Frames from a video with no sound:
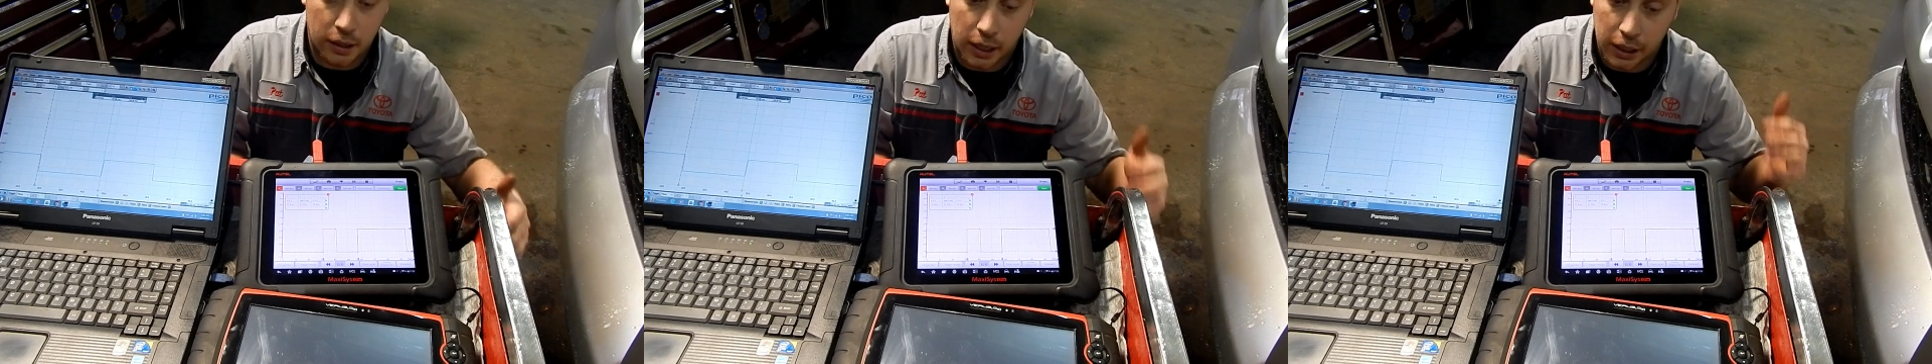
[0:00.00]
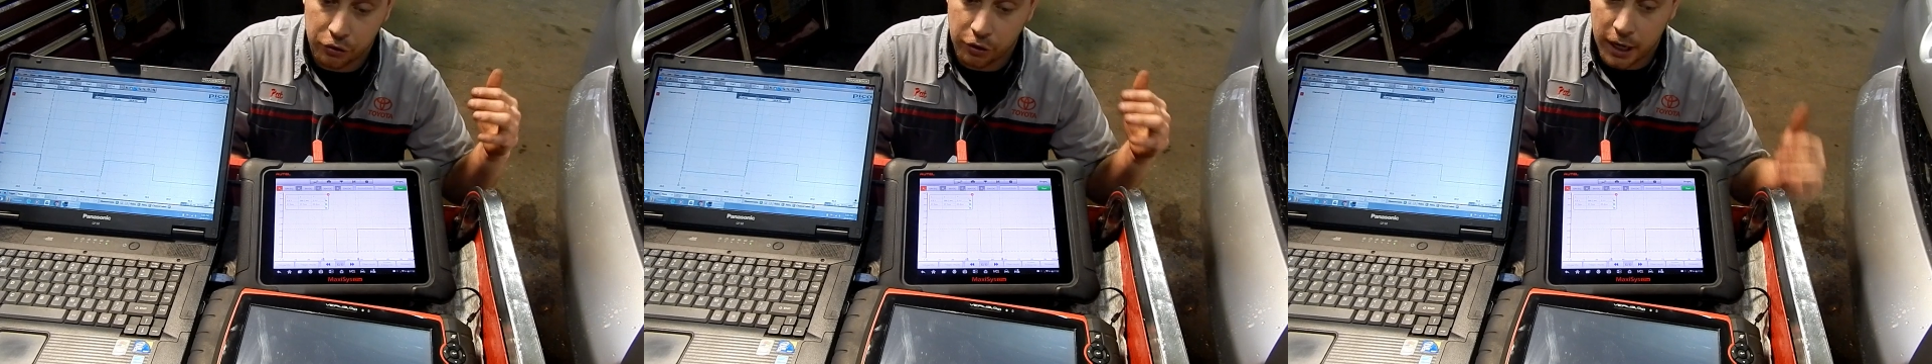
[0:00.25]

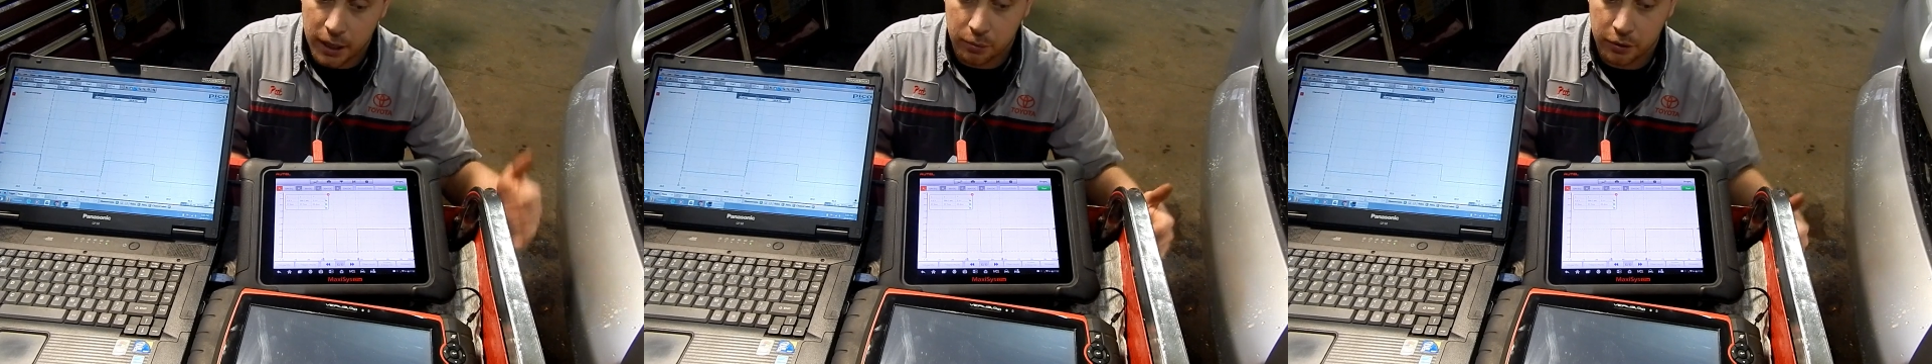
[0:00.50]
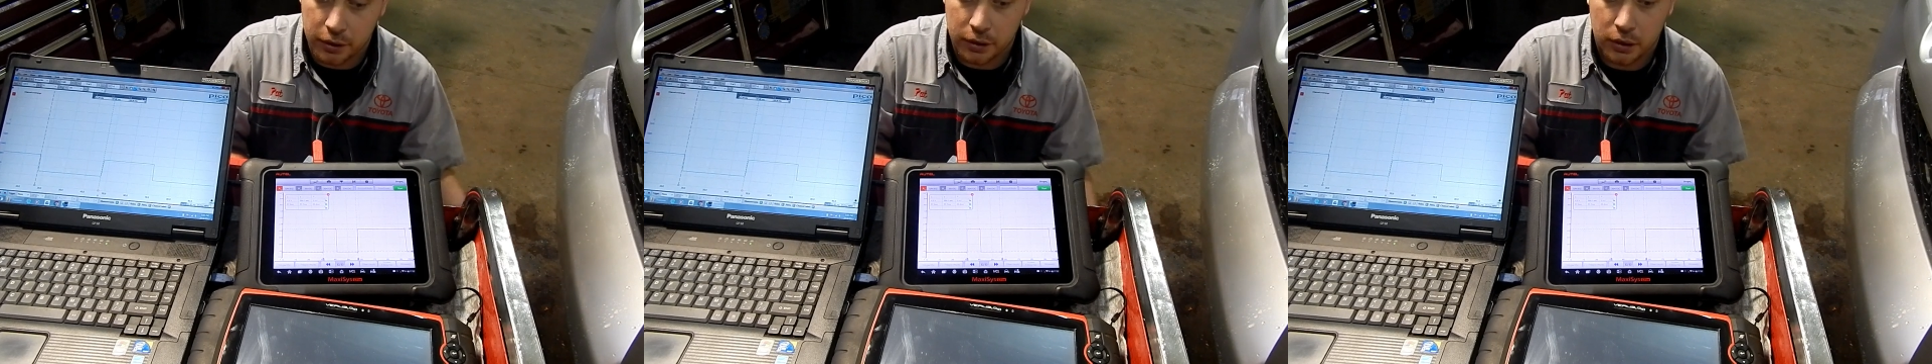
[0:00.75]
I grab
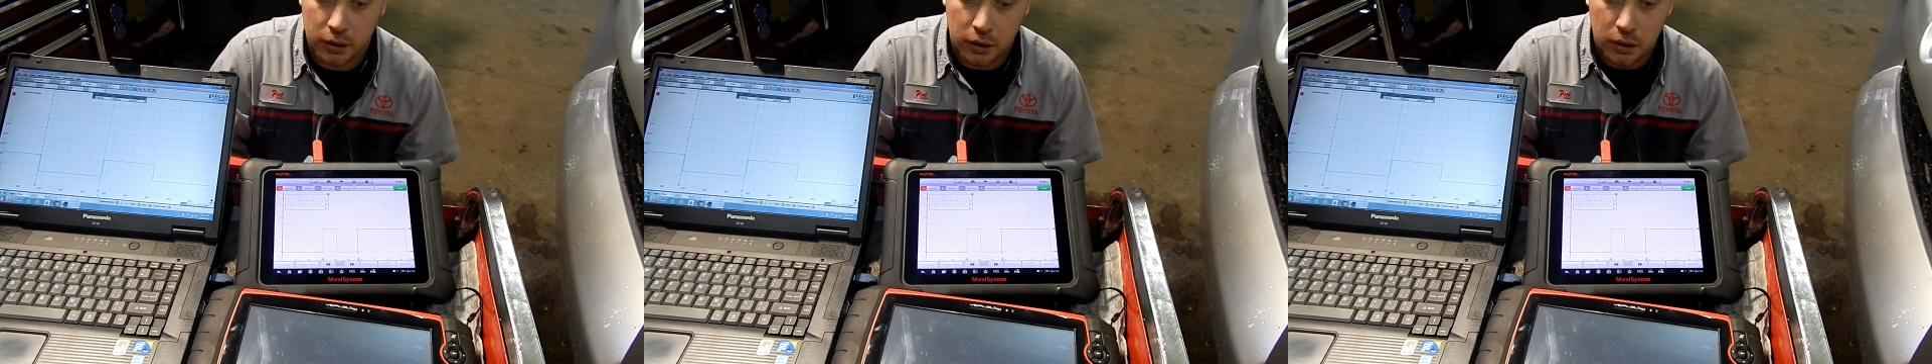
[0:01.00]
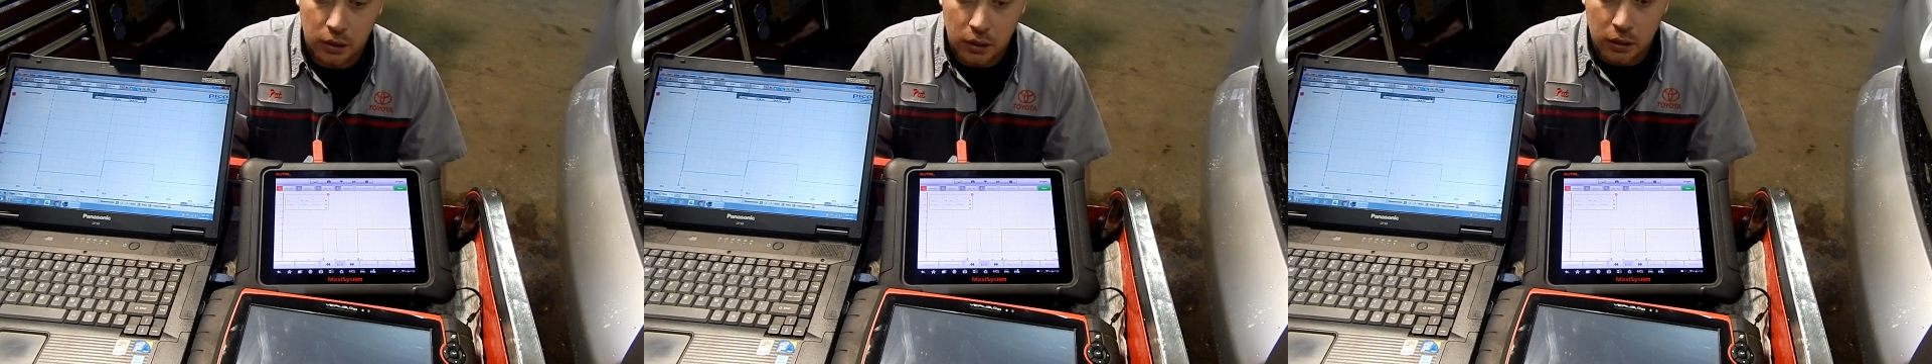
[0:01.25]
it,
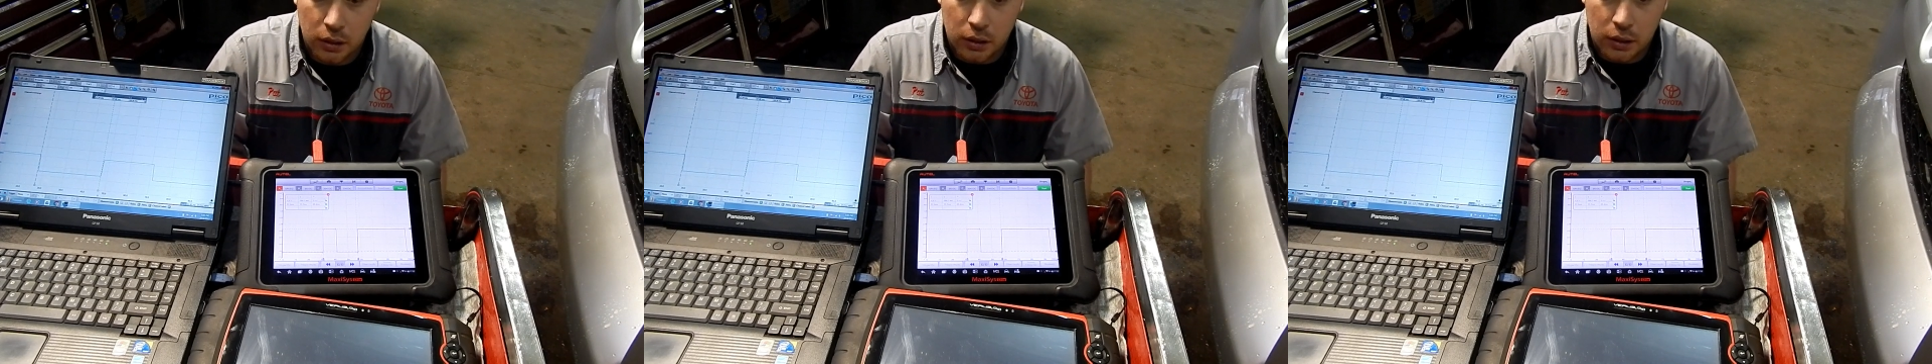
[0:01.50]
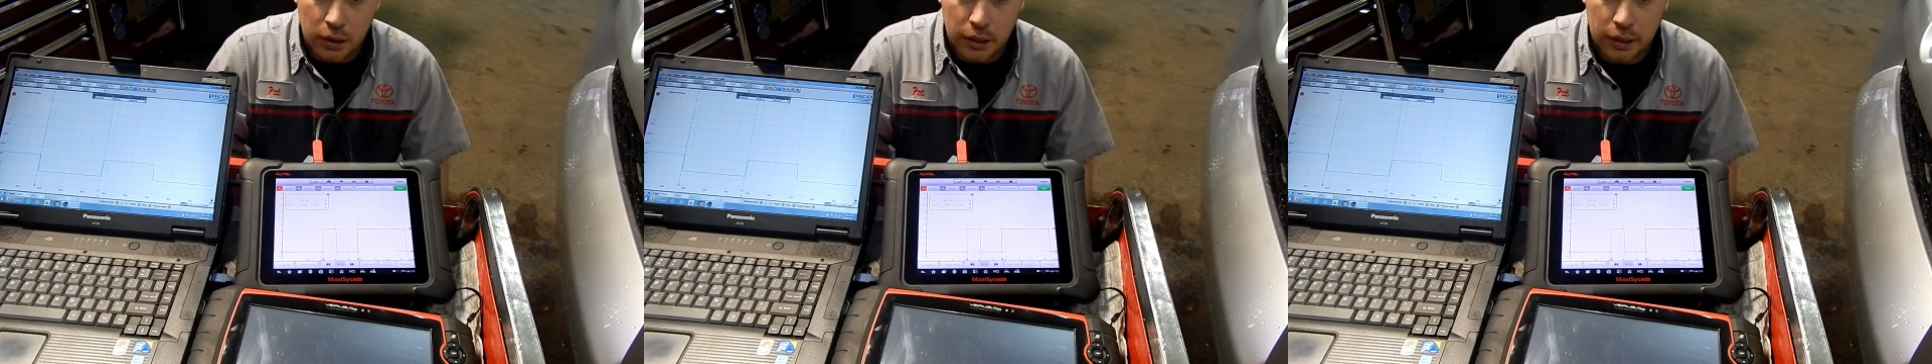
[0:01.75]

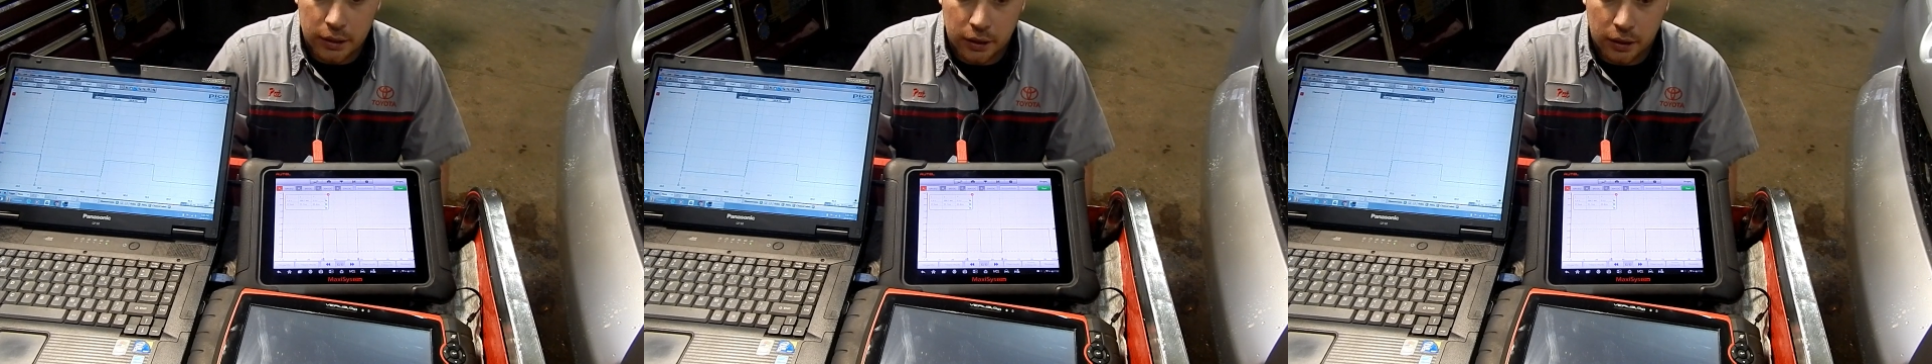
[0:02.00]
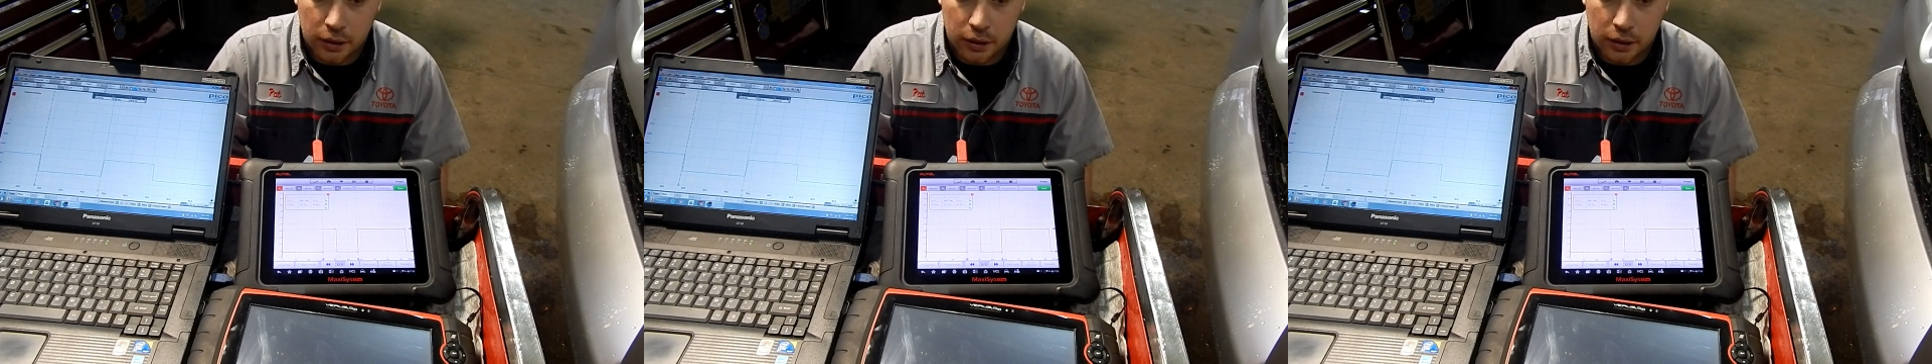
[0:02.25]
and